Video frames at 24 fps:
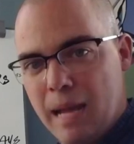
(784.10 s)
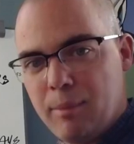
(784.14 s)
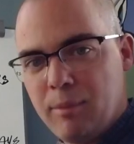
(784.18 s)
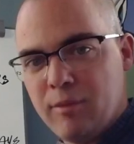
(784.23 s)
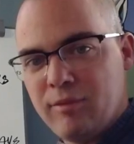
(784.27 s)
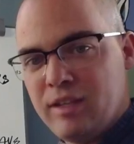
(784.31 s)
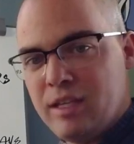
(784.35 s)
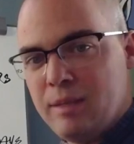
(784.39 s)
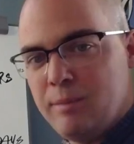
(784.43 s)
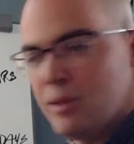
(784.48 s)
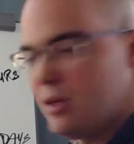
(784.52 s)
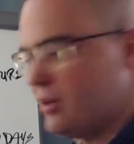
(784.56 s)
of
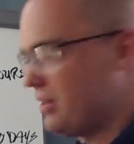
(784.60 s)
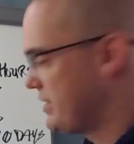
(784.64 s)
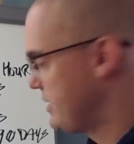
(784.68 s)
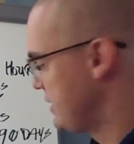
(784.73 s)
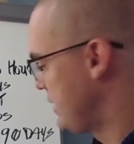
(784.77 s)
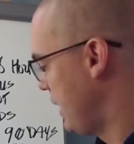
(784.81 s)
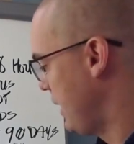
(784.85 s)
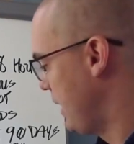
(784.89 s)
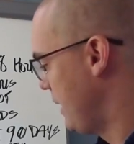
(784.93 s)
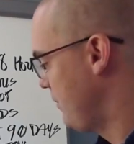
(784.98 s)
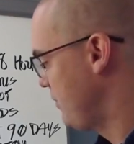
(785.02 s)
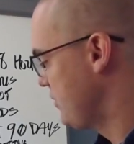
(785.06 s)
email. It's
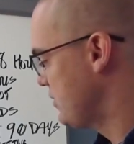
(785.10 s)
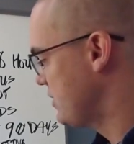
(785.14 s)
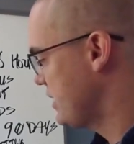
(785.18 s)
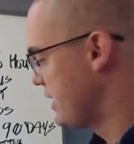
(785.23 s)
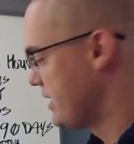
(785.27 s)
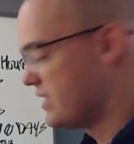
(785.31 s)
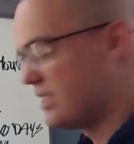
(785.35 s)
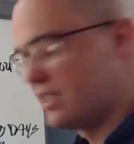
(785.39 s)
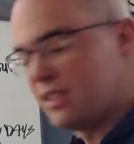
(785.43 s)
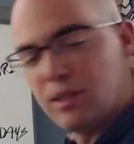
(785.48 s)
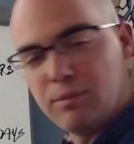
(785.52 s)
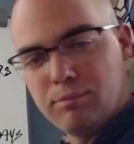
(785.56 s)
not
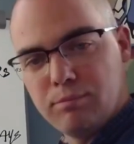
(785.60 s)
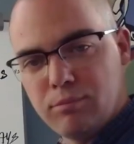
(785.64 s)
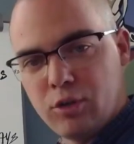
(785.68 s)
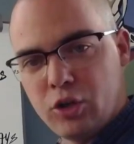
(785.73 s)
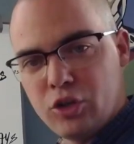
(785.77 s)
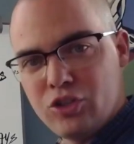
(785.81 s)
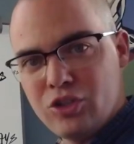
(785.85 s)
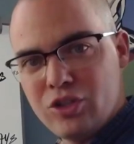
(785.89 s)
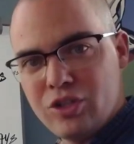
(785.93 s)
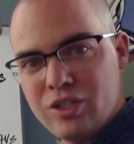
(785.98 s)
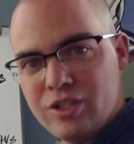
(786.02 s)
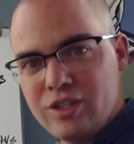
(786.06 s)
emphasizing the
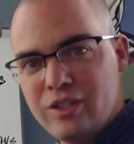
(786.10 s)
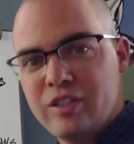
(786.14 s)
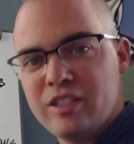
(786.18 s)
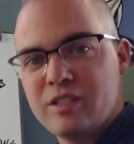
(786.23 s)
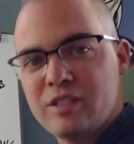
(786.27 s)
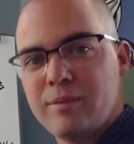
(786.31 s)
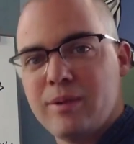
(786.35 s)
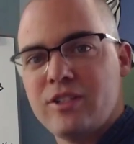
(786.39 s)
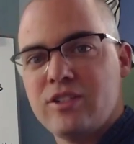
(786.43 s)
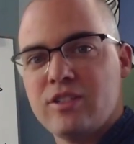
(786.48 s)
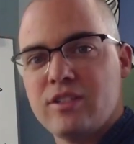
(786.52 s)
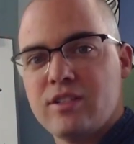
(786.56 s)
purchase near as
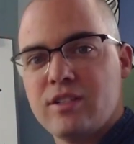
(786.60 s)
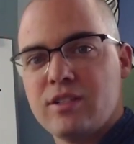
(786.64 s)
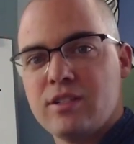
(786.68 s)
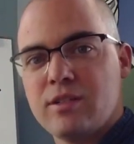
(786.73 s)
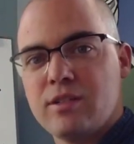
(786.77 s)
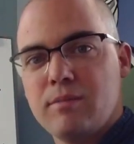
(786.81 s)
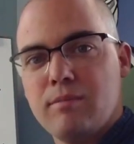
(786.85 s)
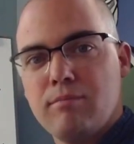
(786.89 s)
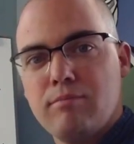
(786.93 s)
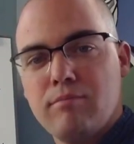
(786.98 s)
much as it's